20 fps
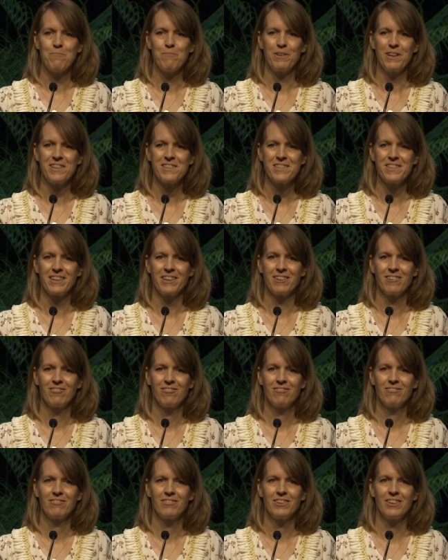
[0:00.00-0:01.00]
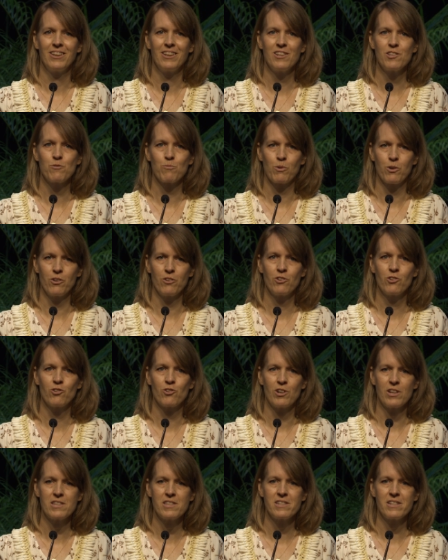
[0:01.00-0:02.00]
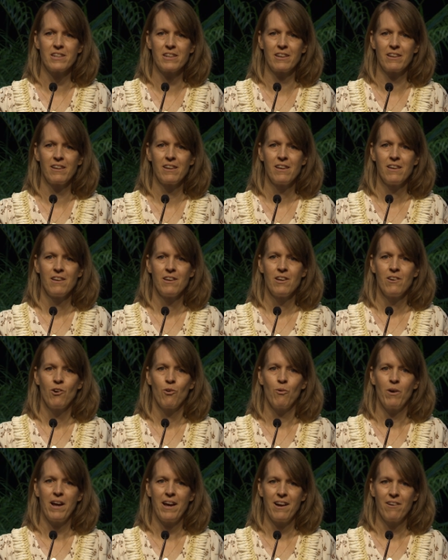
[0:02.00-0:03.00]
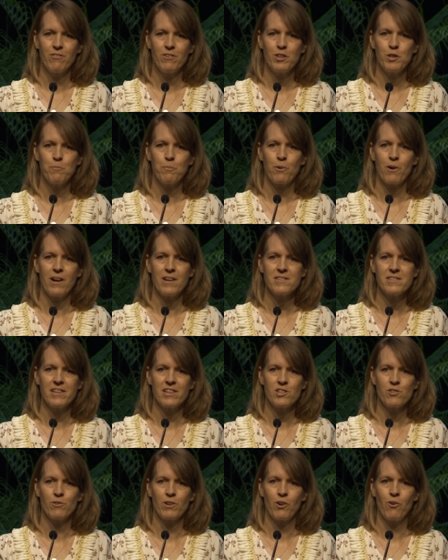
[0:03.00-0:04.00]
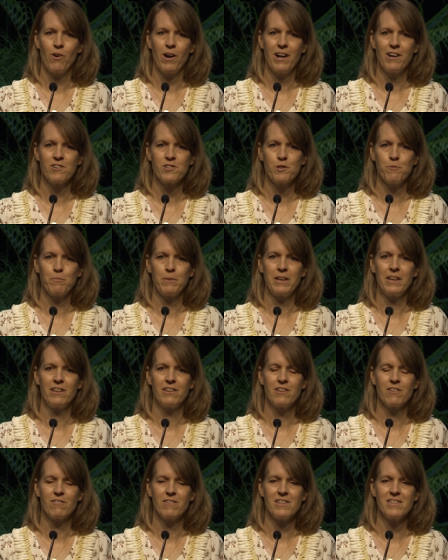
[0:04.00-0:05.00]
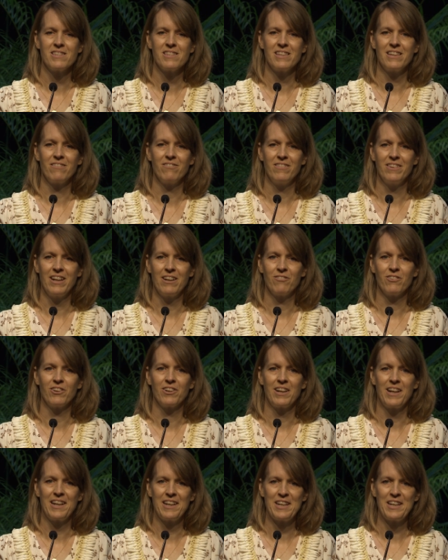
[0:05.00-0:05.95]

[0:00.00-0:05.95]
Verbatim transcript: that blessing. It is worth trusting whatever the process requires of me to receive never